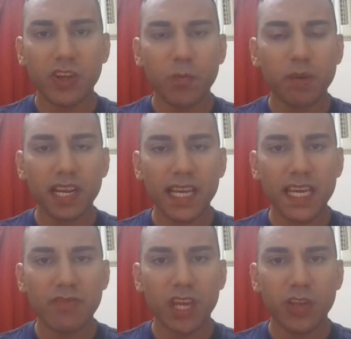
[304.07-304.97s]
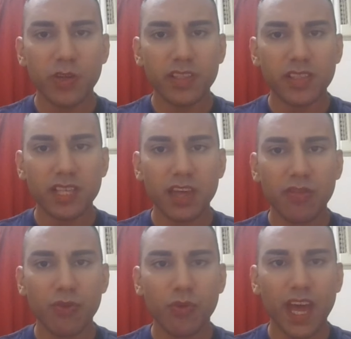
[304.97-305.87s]
don't believe that you can see
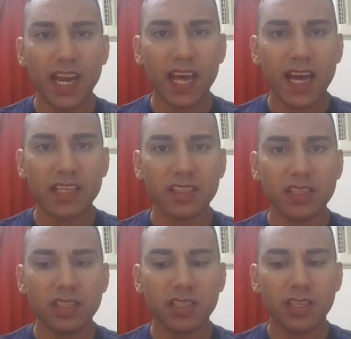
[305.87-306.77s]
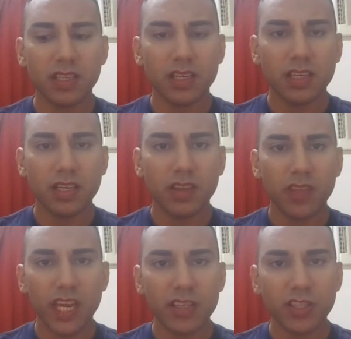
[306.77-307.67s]
through their lies.
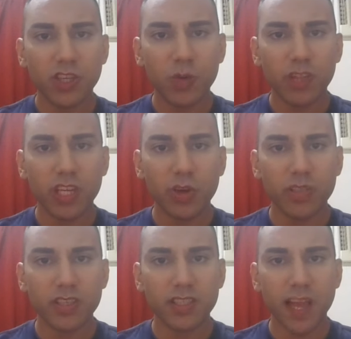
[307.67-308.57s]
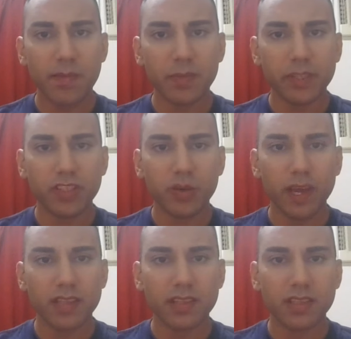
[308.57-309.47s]
They assume that you're susceptible to
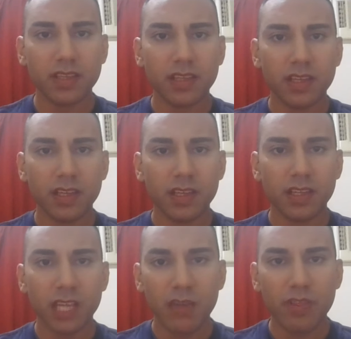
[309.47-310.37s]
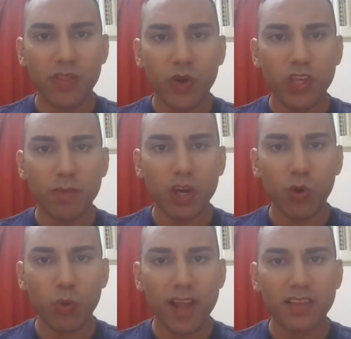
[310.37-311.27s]
it, even though you may
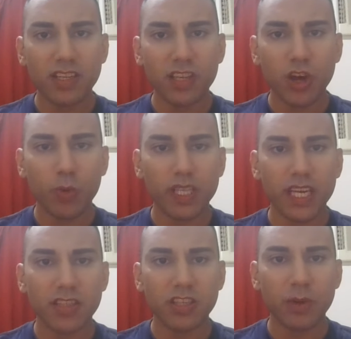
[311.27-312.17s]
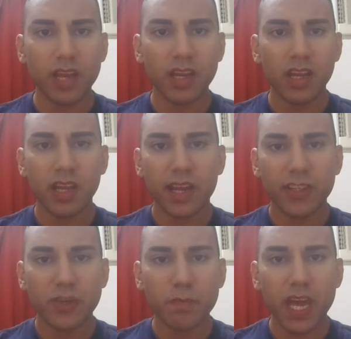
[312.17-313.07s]
already know what they're doing
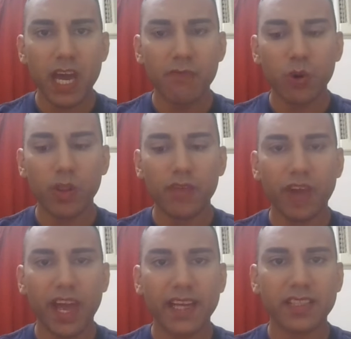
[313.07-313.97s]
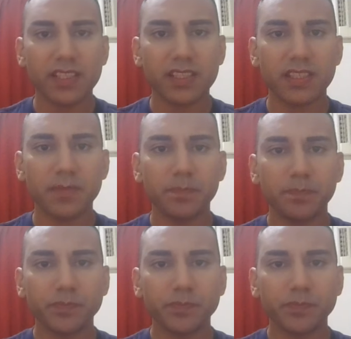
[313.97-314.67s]
and you may have all of the facts.